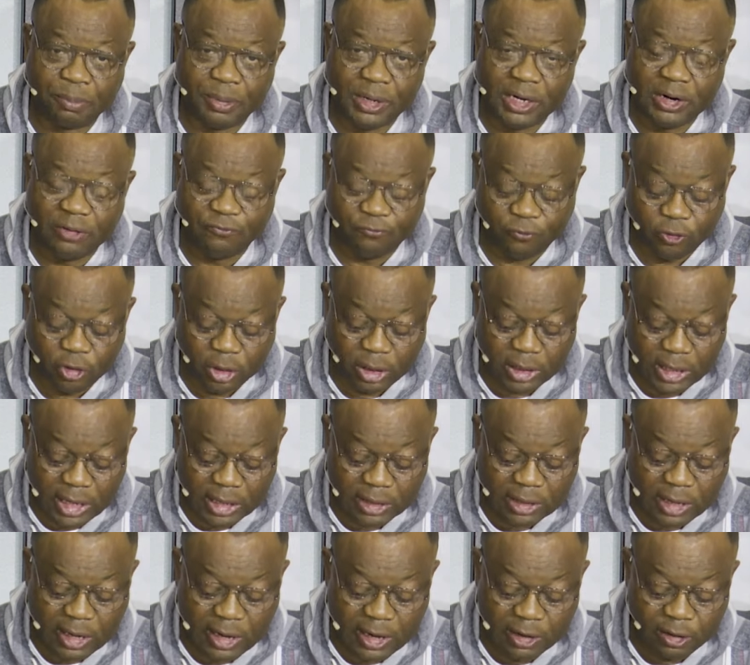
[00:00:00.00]
Pray for
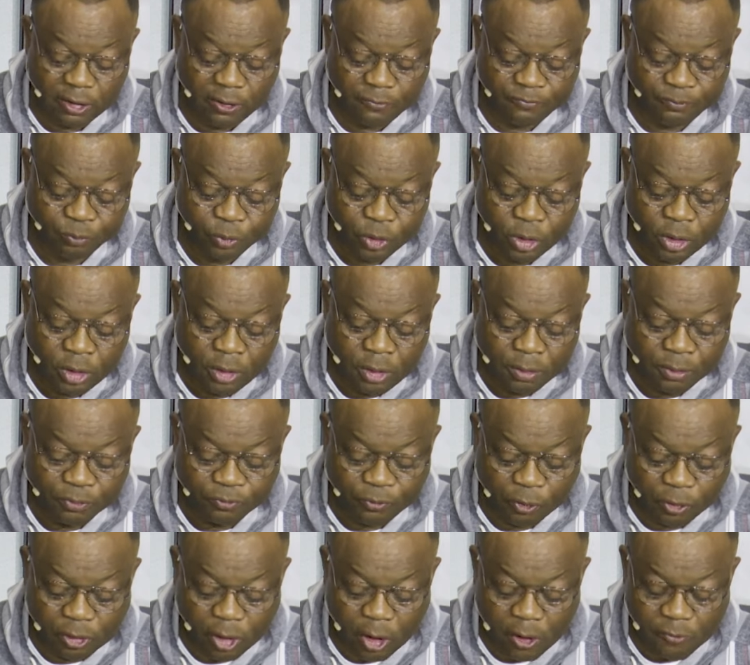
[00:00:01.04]
that kind of
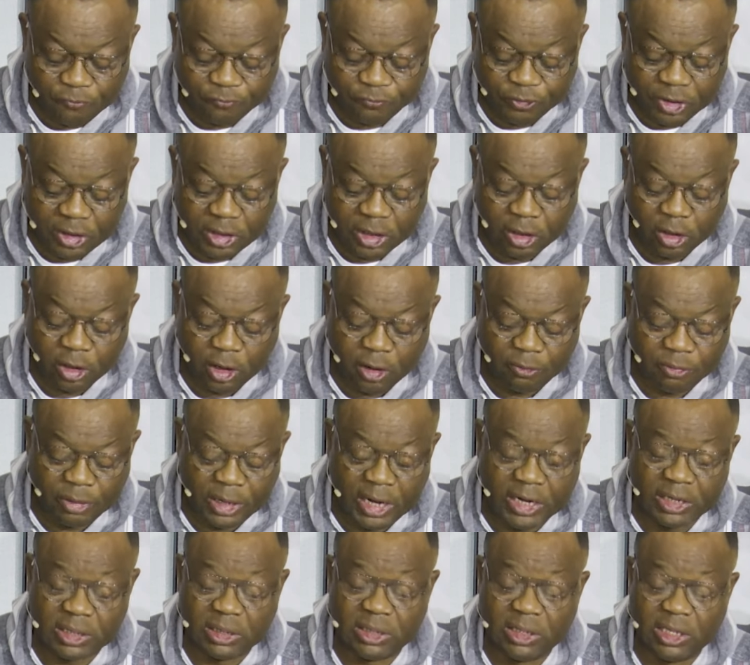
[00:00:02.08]
unfailing love
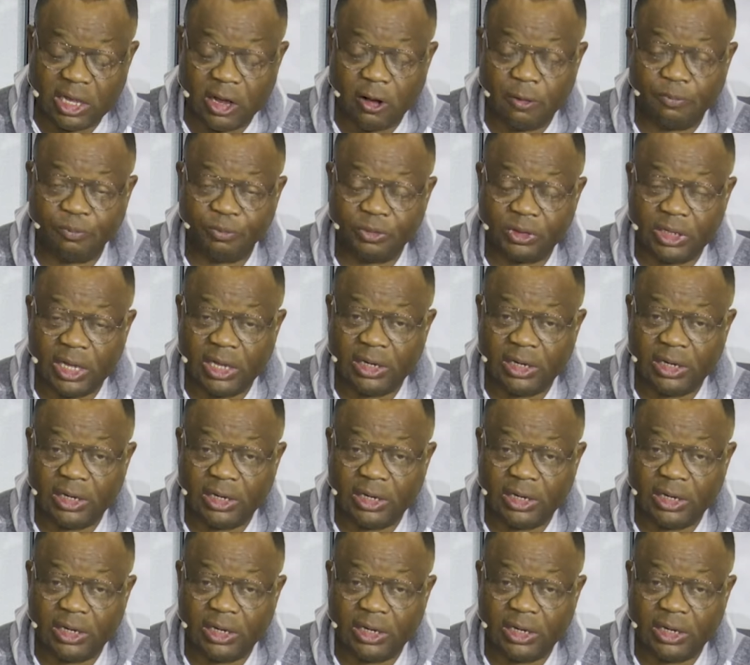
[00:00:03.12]
right now,